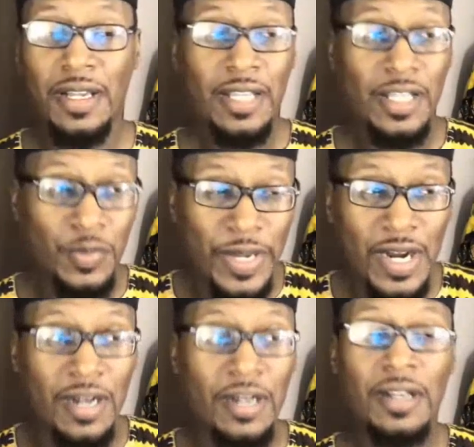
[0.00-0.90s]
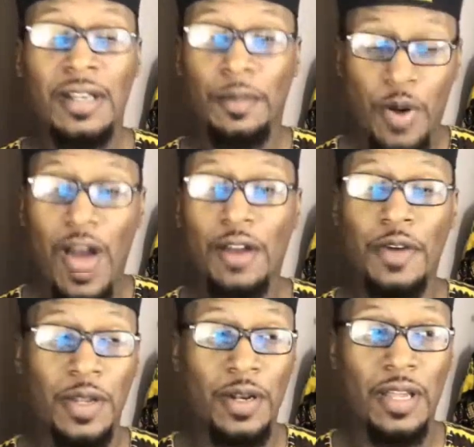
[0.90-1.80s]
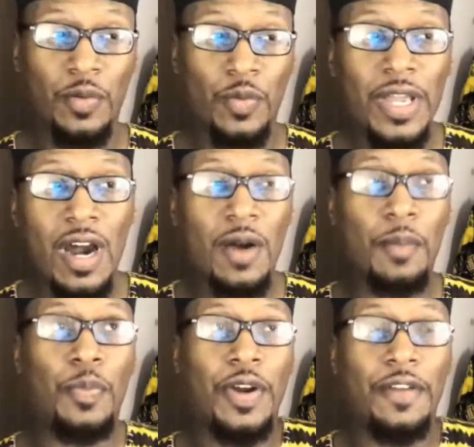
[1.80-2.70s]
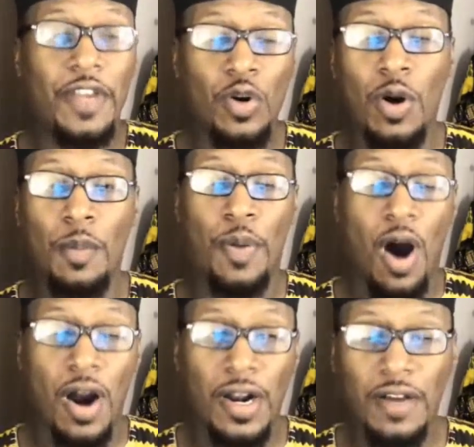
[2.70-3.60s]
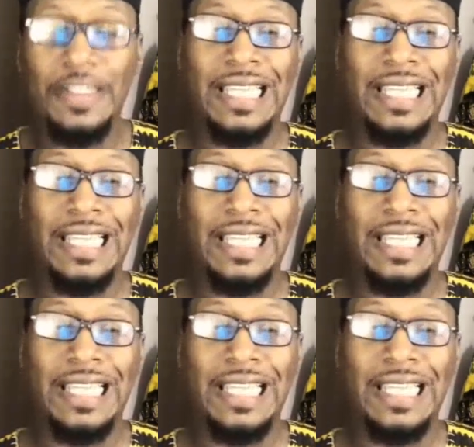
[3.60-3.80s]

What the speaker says: because we are part of, we are privy to a part of an